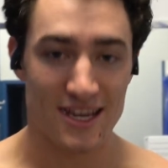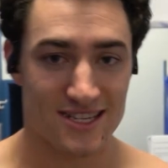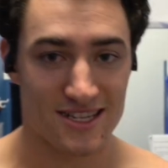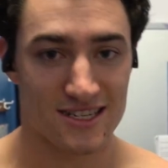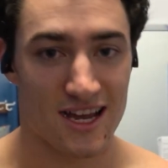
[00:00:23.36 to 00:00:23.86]

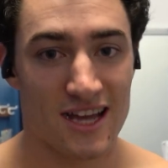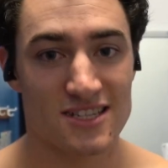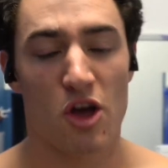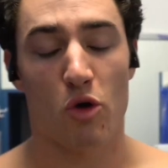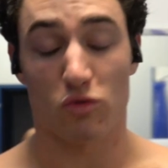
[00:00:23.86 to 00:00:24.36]
exercise
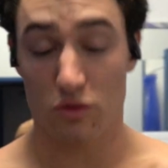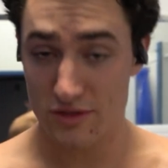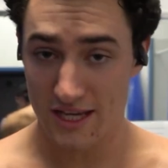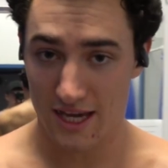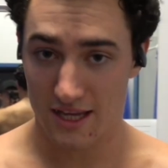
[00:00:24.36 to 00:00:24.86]

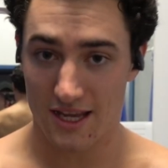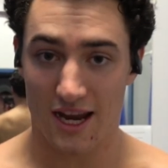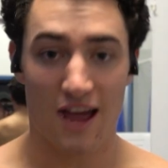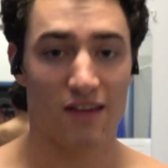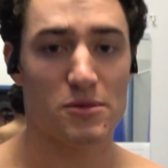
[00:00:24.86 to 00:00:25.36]
routine that
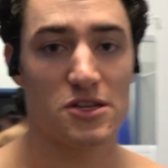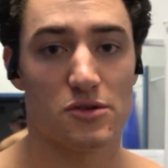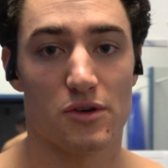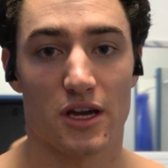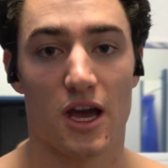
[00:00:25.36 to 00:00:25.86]
I have been
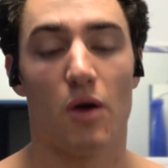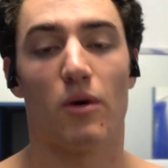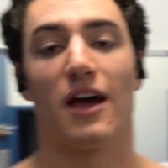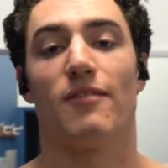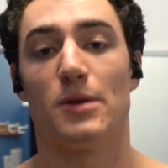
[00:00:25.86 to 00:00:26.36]
doing
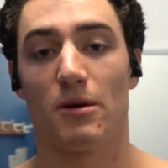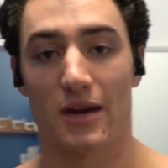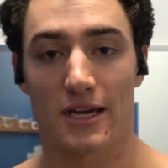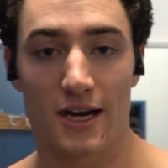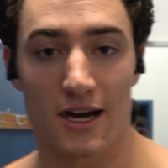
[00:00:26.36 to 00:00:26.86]
while I've been on
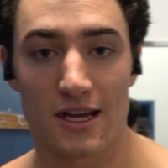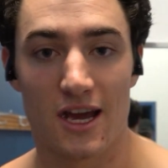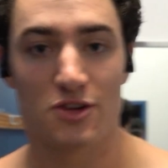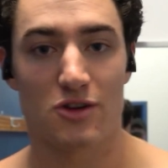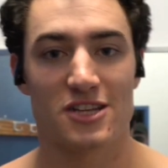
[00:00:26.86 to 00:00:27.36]
my
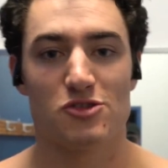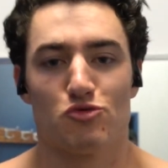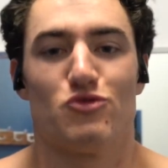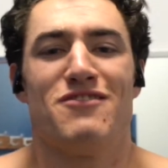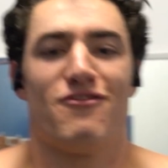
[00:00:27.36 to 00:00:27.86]
cut, trying to
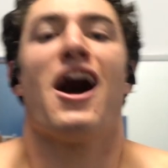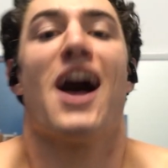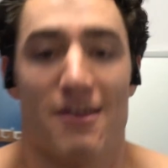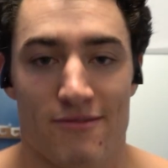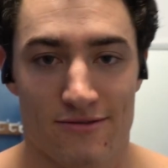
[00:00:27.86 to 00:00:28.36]

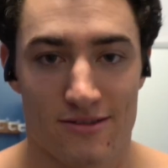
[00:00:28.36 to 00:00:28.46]
revive